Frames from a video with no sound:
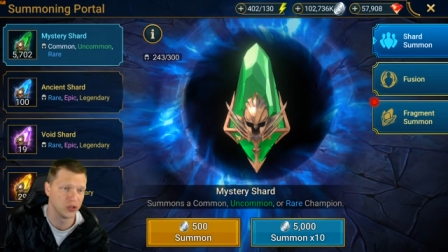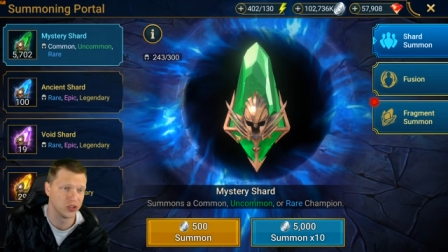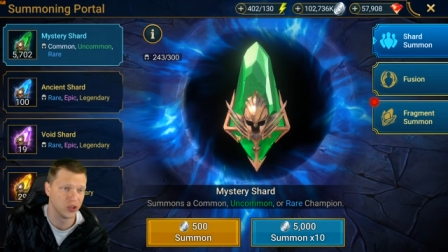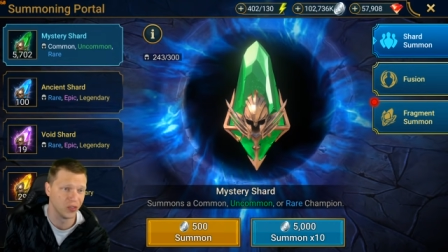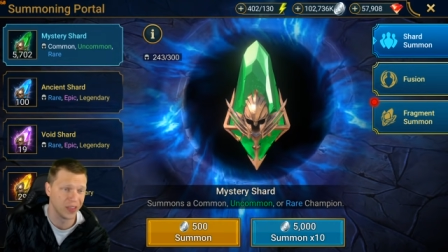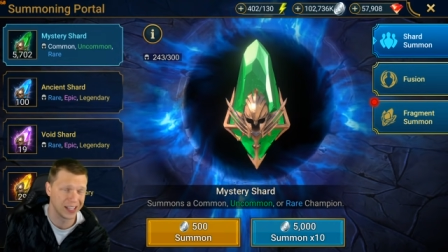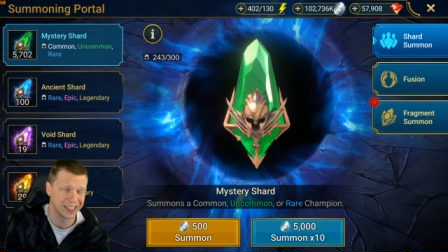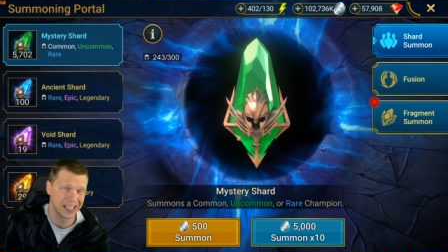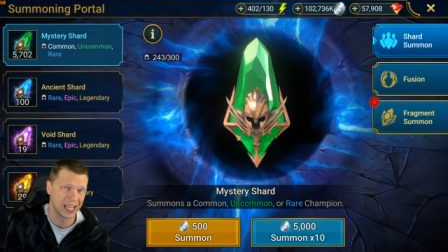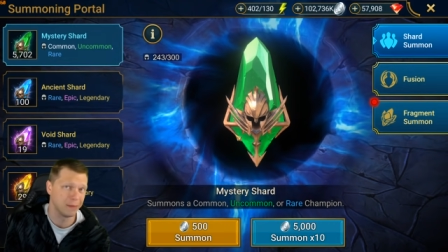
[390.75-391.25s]
So
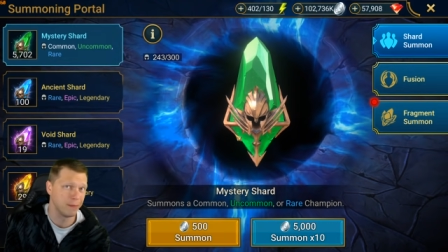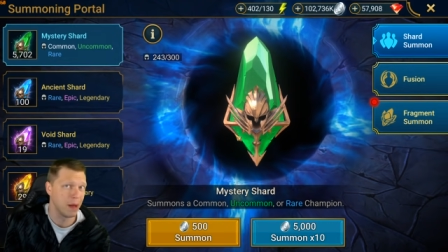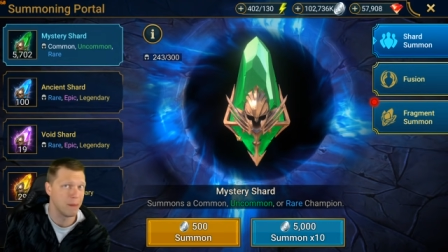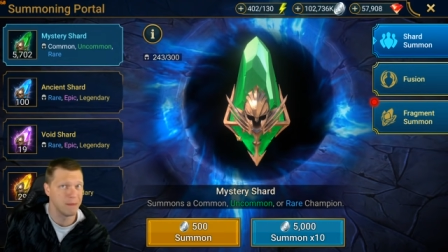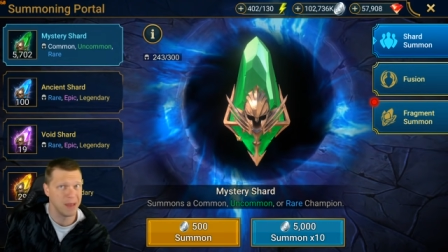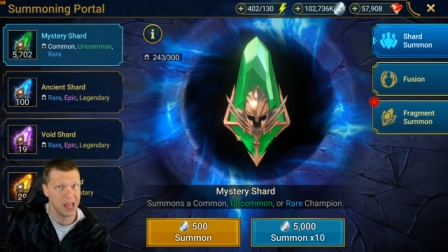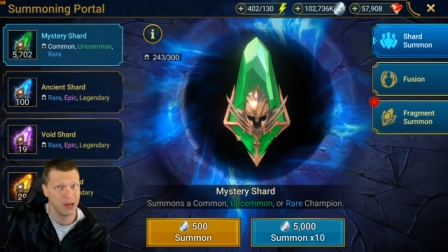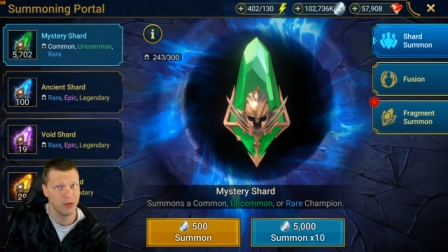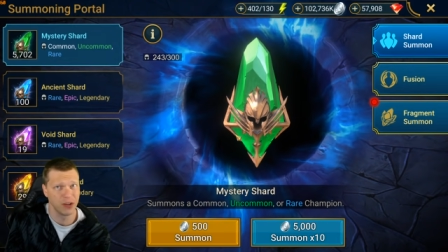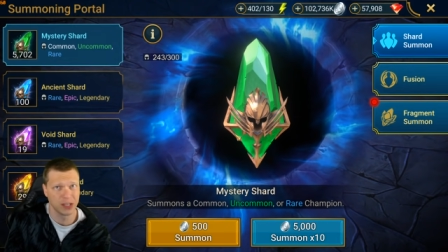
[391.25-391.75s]
that's kind of my
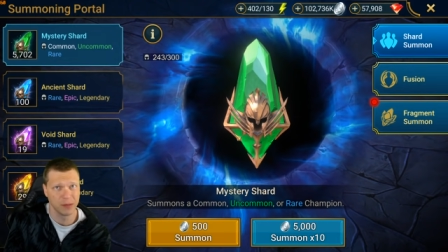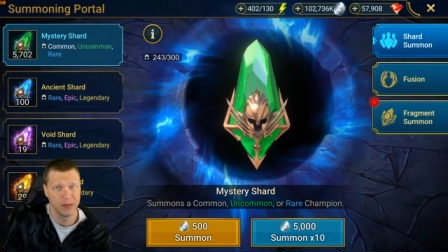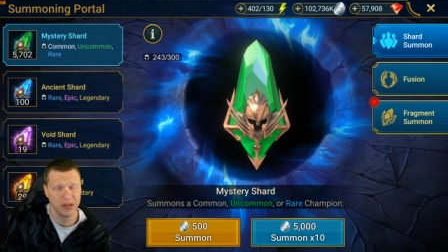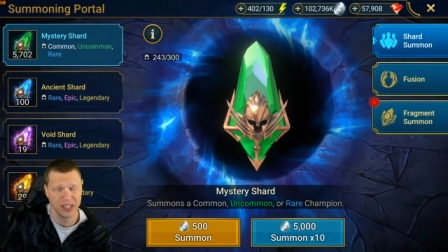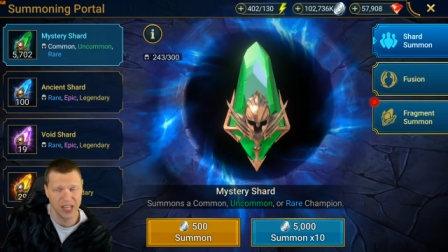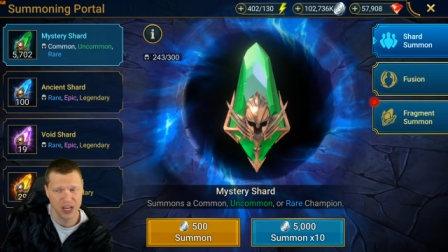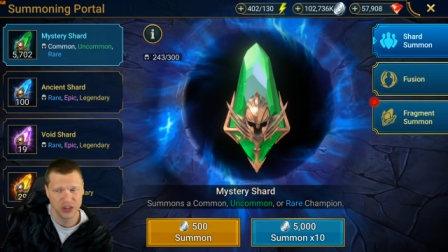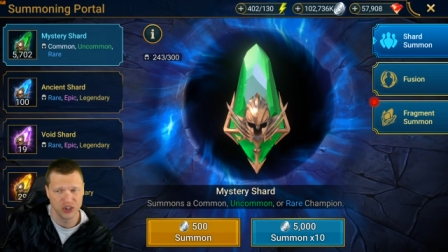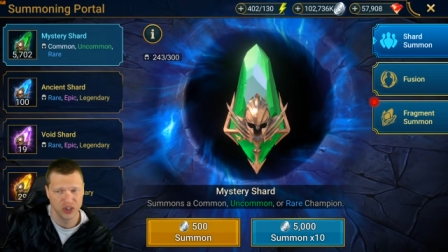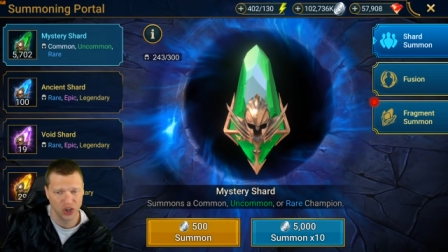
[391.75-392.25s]
main
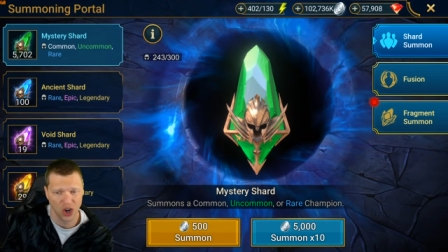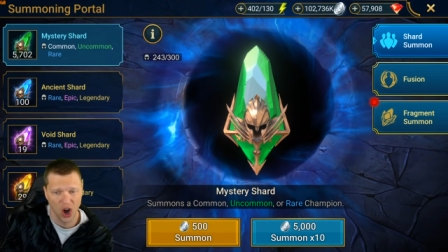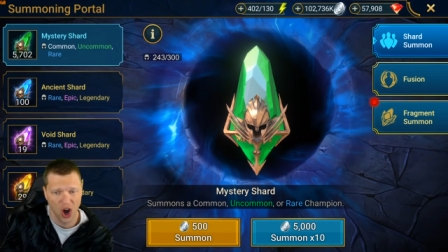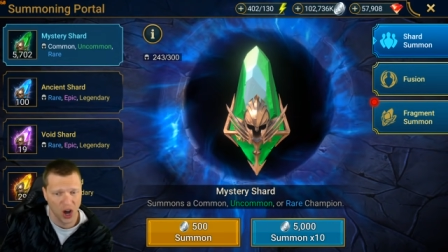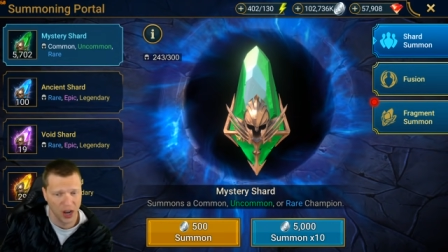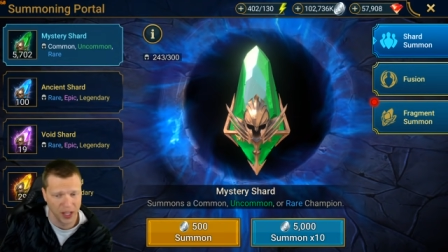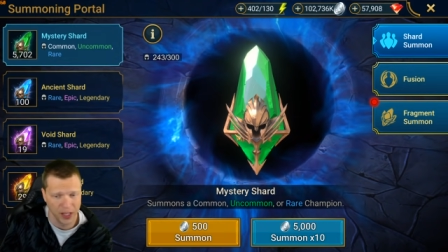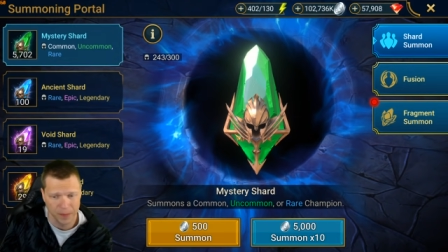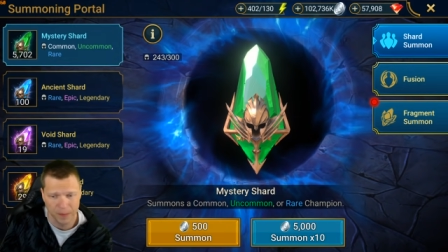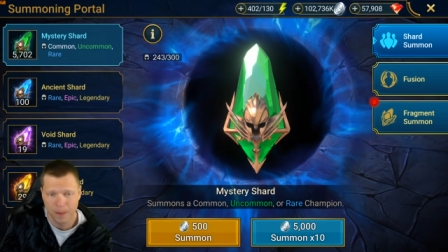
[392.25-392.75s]
recommendation
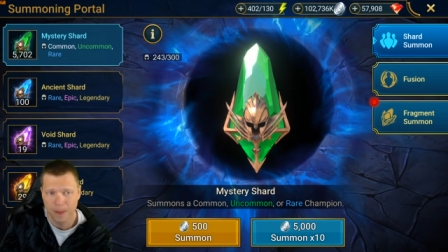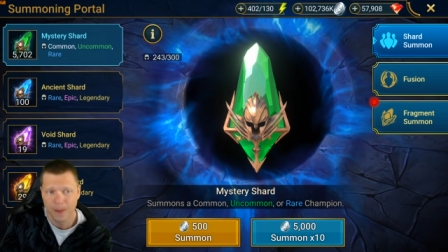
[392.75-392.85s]
on it.